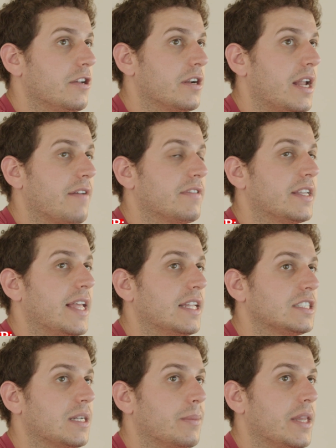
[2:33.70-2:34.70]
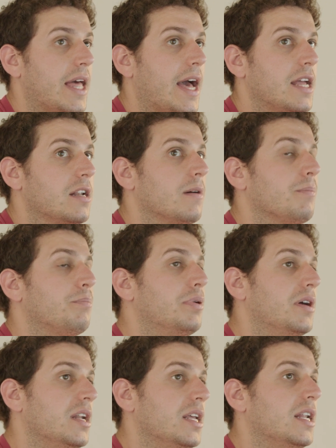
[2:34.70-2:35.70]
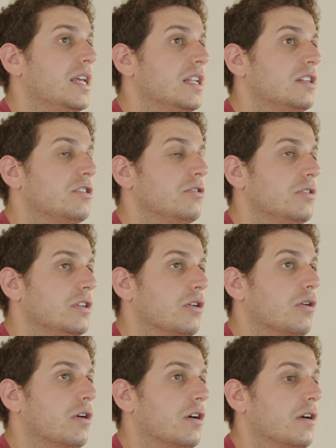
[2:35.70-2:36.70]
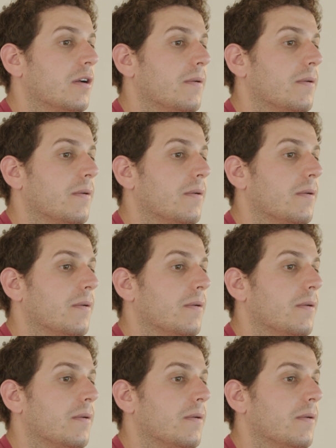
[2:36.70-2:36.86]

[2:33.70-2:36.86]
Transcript: You're gonna have to get some of that, put it into your